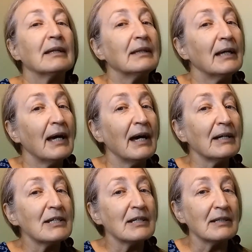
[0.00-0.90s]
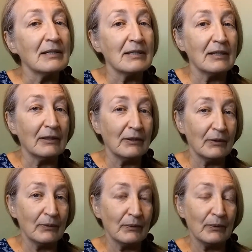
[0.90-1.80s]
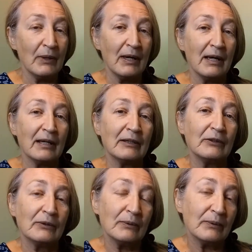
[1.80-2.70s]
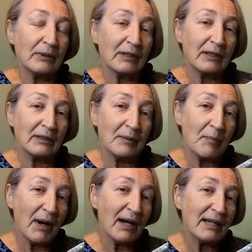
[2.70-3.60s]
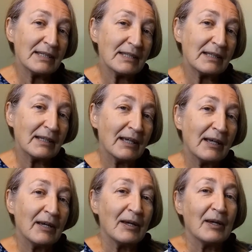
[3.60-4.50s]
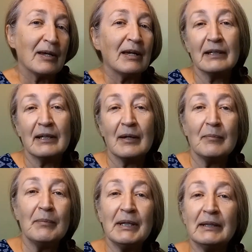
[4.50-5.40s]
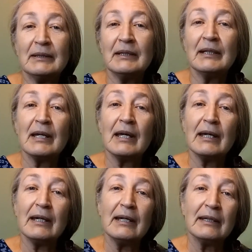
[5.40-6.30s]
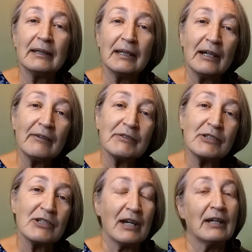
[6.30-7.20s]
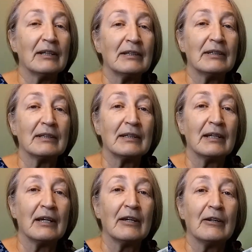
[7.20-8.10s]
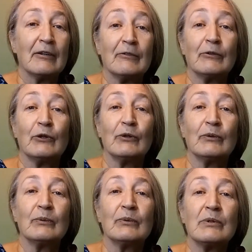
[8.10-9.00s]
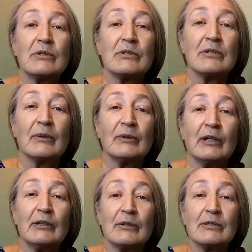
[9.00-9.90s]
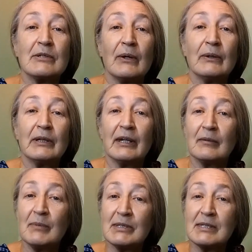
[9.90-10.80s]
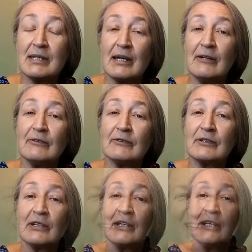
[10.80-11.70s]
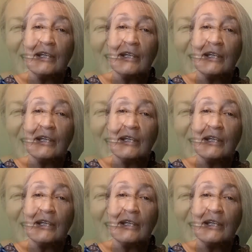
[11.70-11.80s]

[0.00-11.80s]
that the actions that you took in the past build enough strength for you so that your soul can be safe.